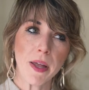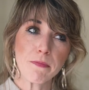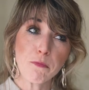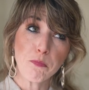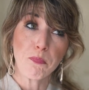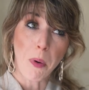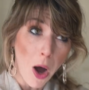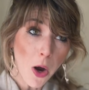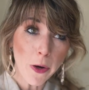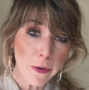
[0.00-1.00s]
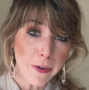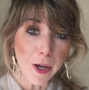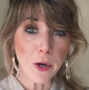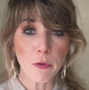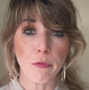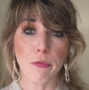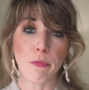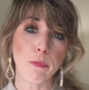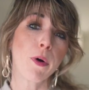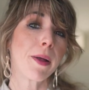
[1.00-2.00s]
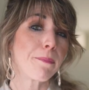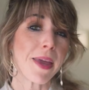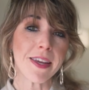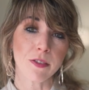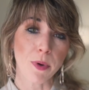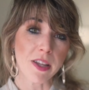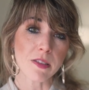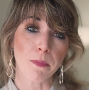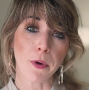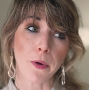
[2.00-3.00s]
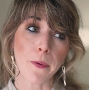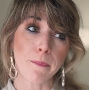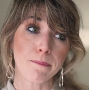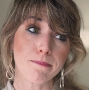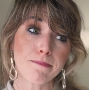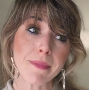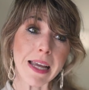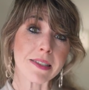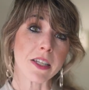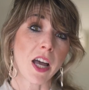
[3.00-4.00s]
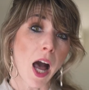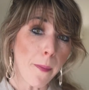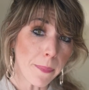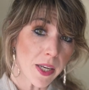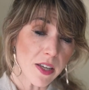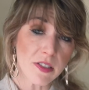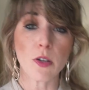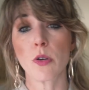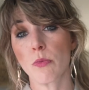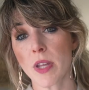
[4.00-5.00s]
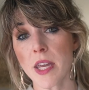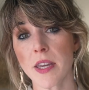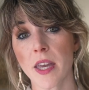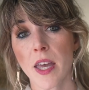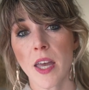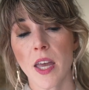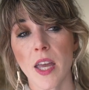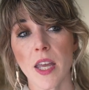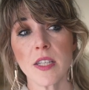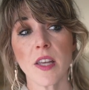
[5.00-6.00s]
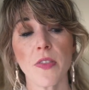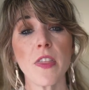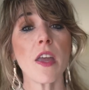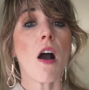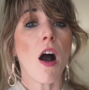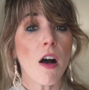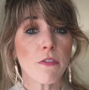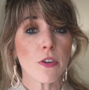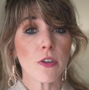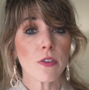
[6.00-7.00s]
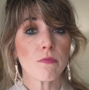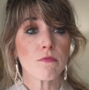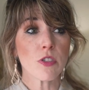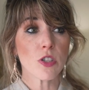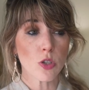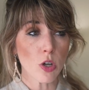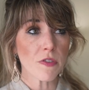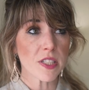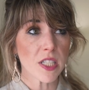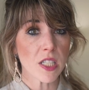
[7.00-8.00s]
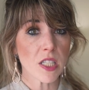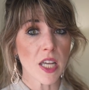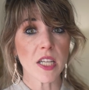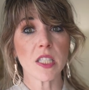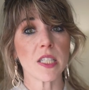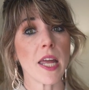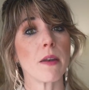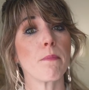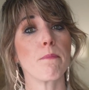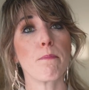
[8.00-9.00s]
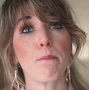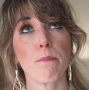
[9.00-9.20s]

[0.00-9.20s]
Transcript: But part of what makes Wesper as a company so unique is that they offer services that extend